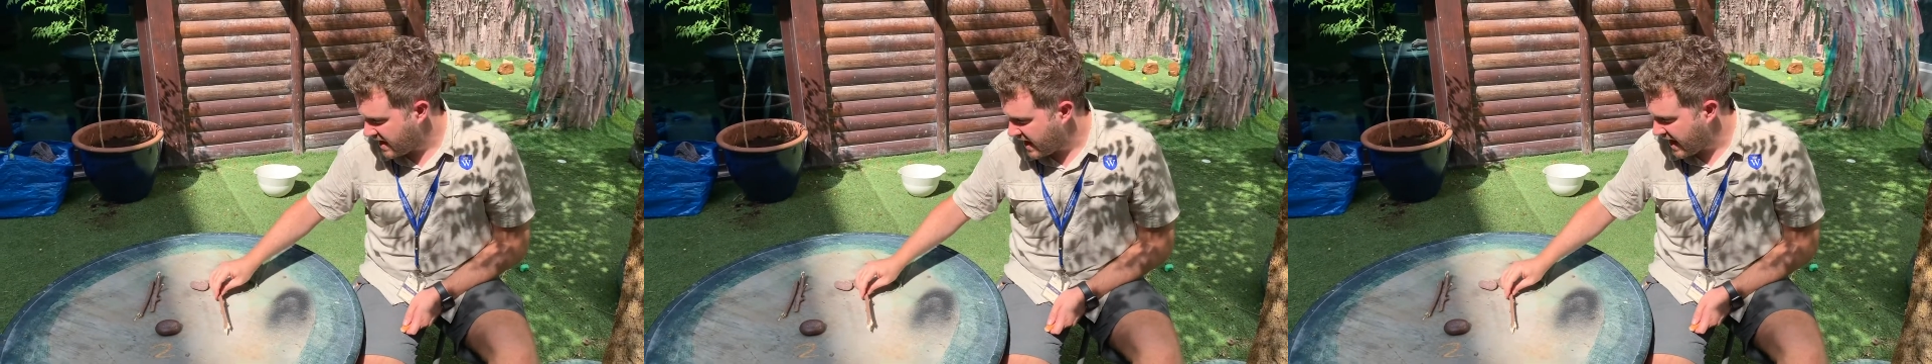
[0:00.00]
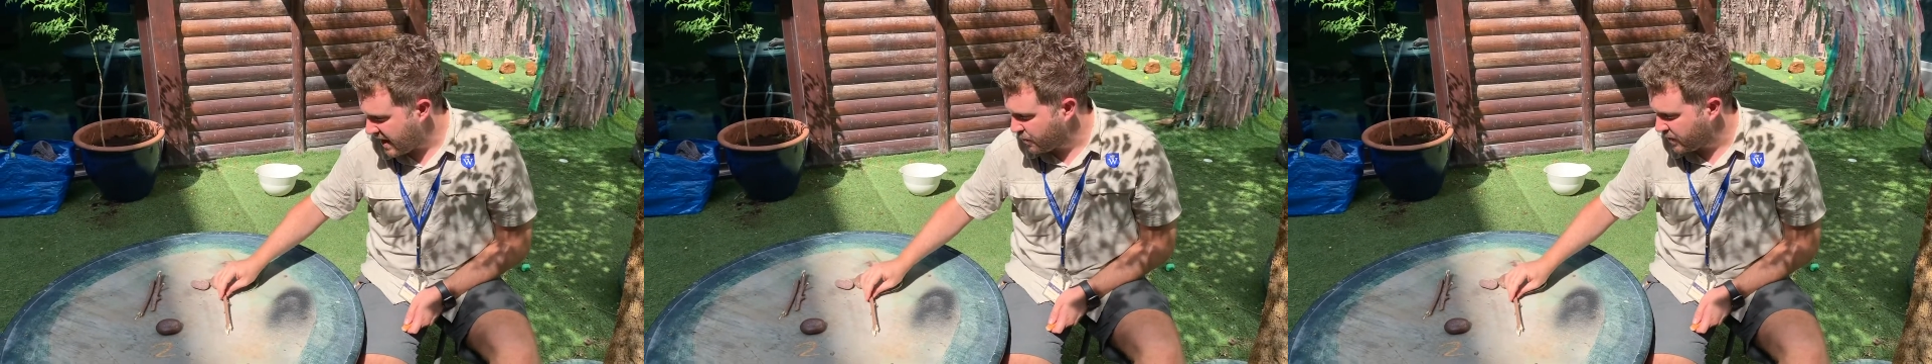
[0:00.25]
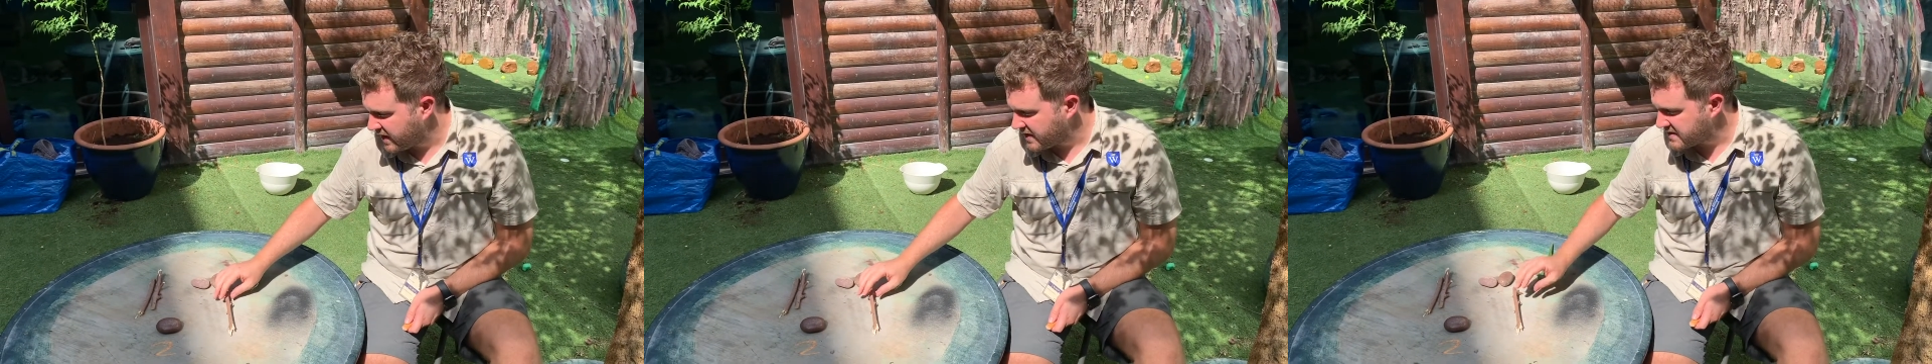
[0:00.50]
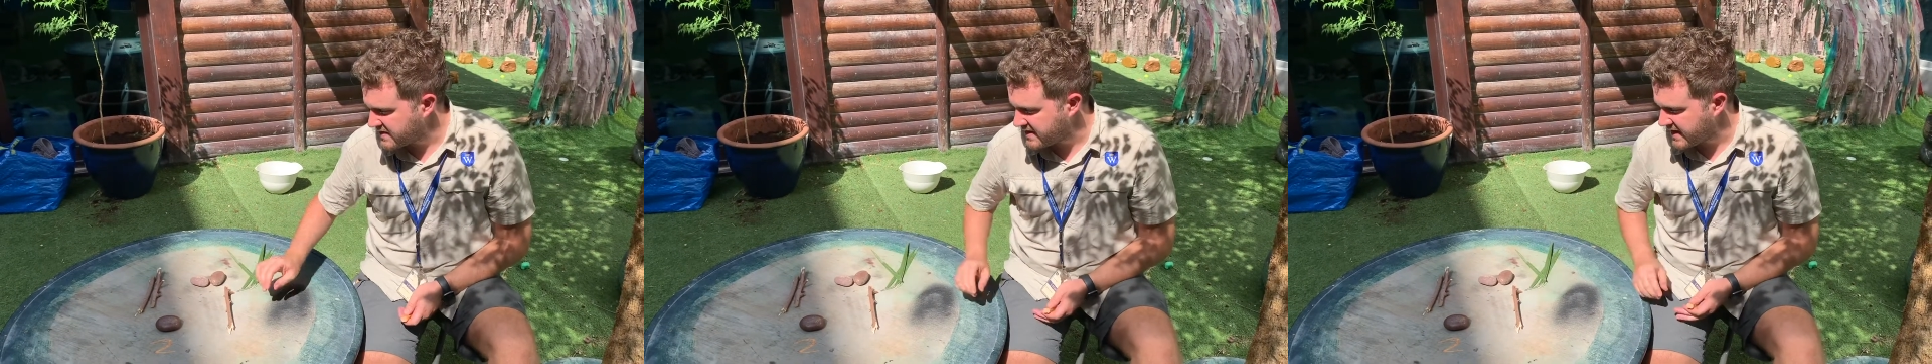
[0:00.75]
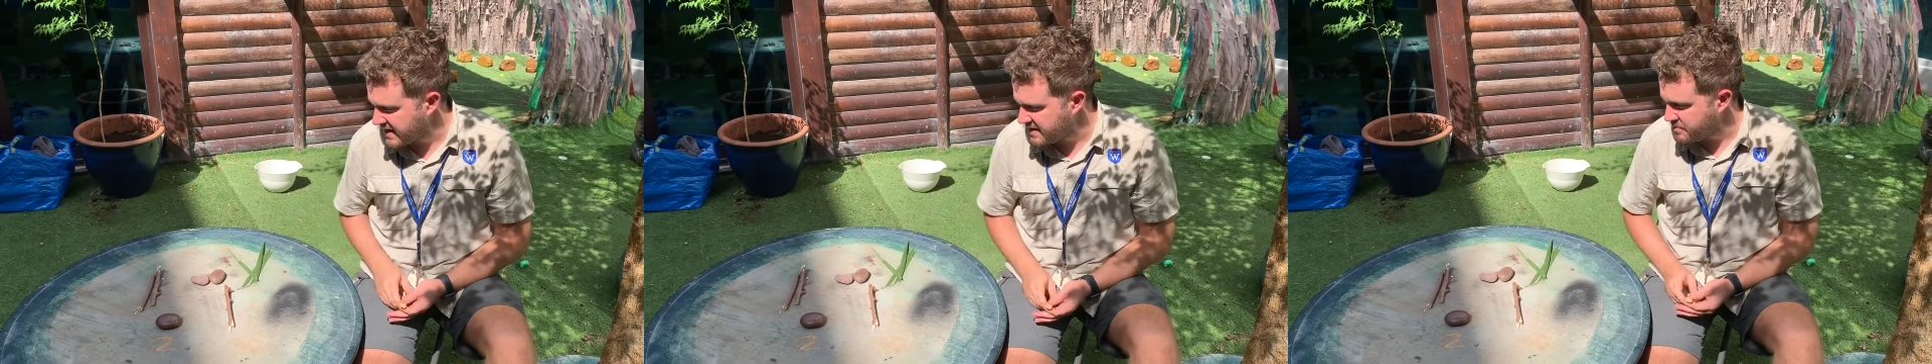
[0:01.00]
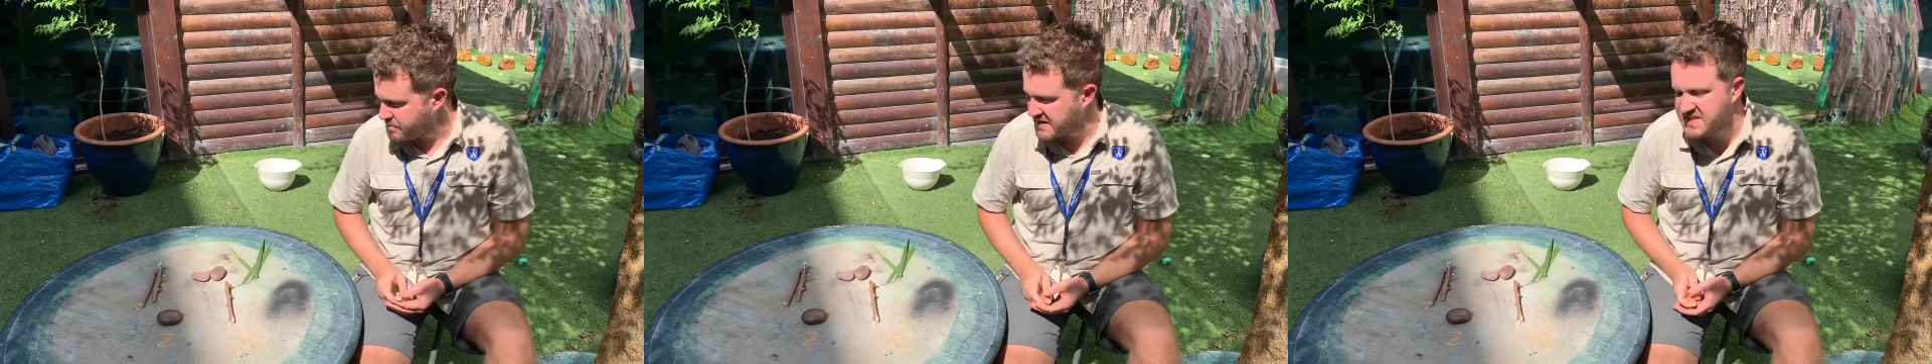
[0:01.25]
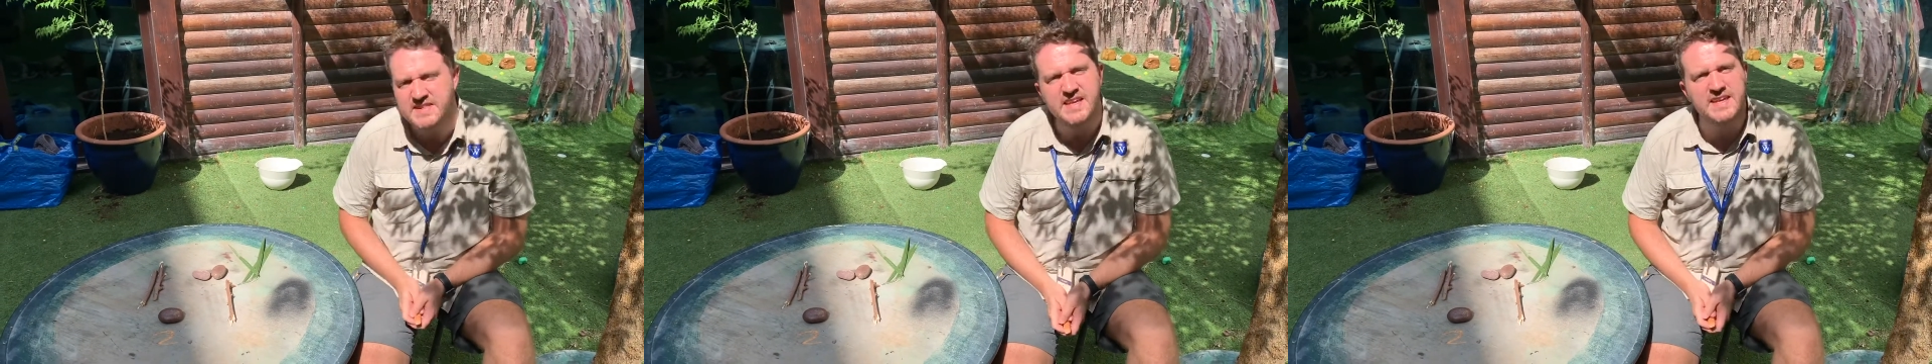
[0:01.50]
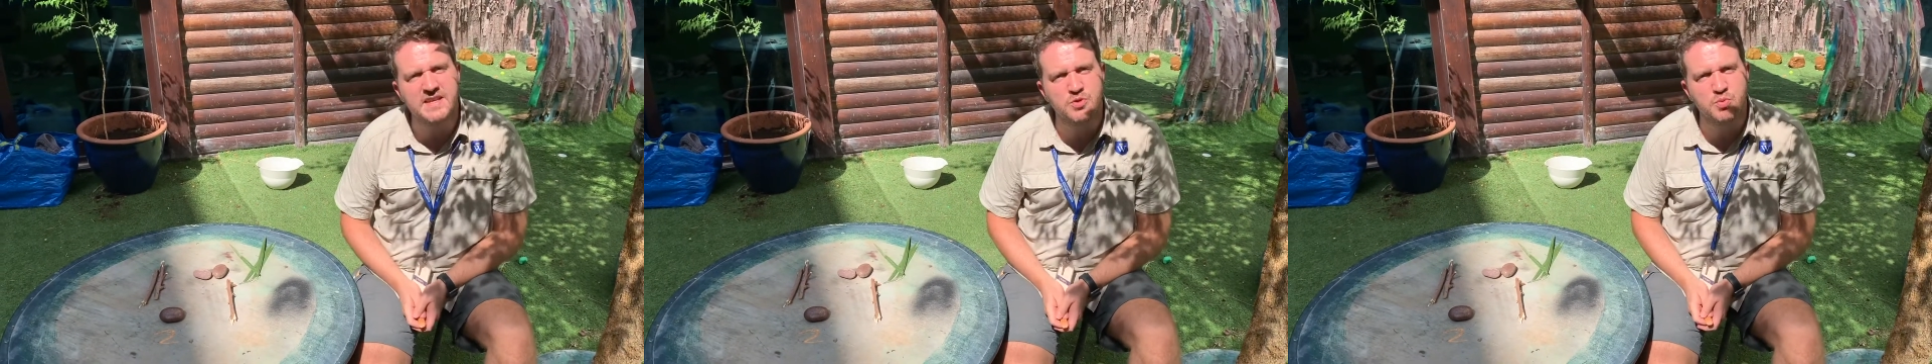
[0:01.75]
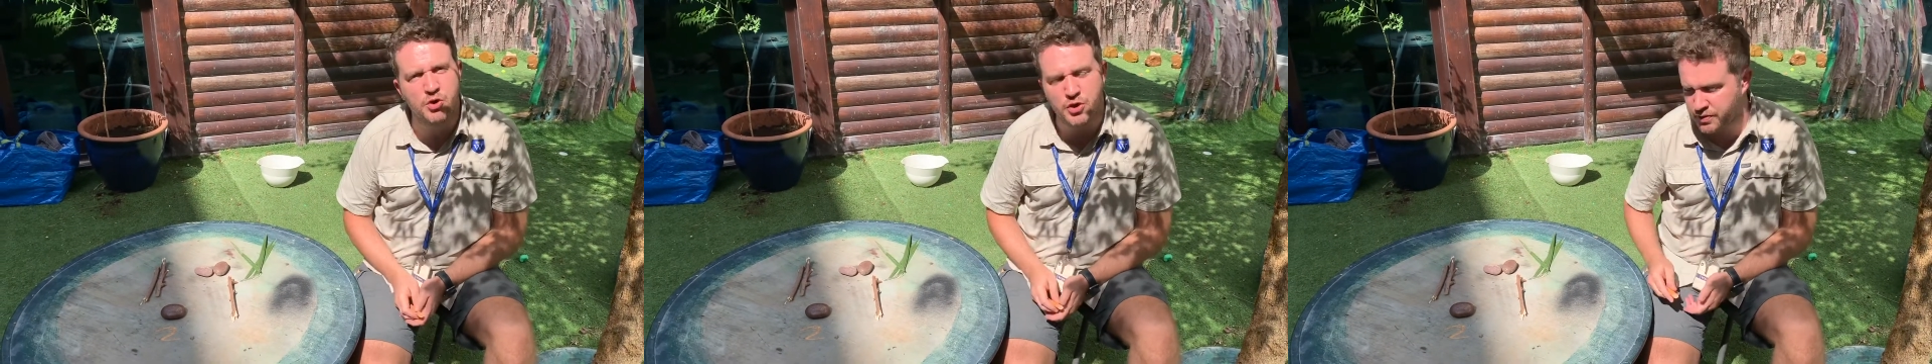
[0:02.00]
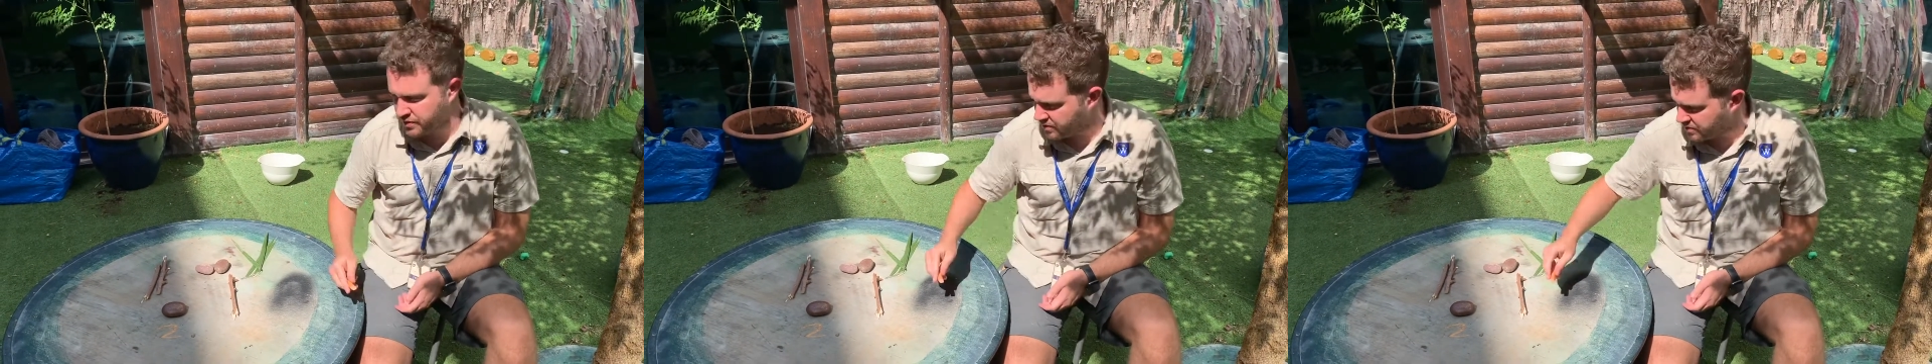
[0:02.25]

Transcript: and we're going to say my stick is worth